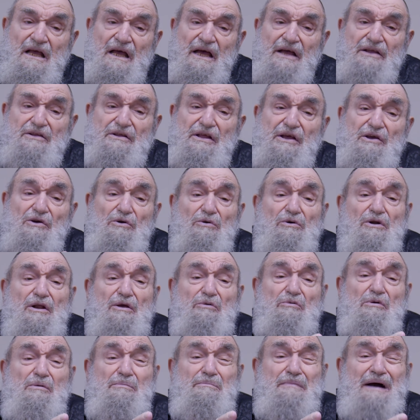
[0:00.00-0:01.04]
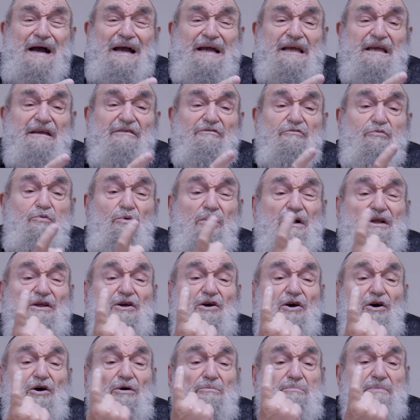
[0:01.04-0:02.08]
and they only were makriv one
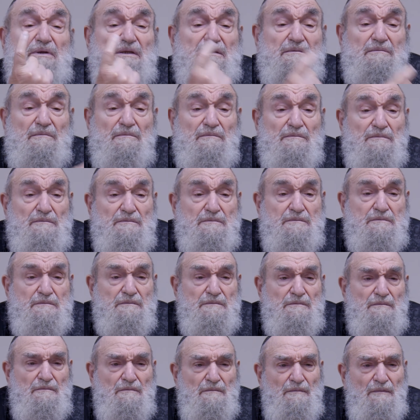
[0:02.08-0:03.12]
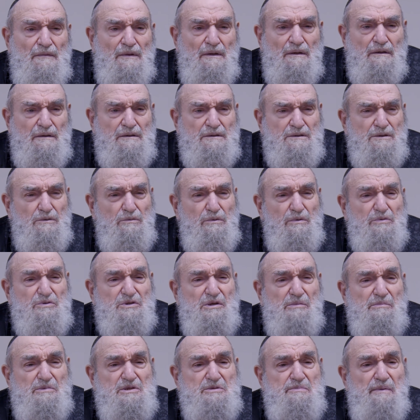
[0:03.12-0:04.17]
carbon. So what was
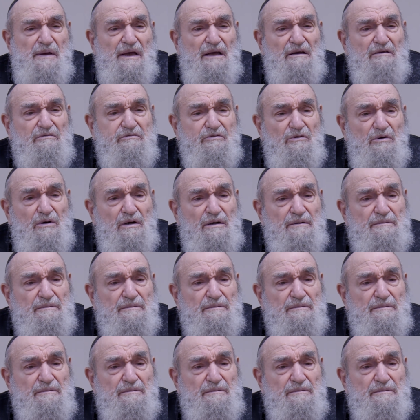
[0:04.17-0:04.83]
the mizbeach for?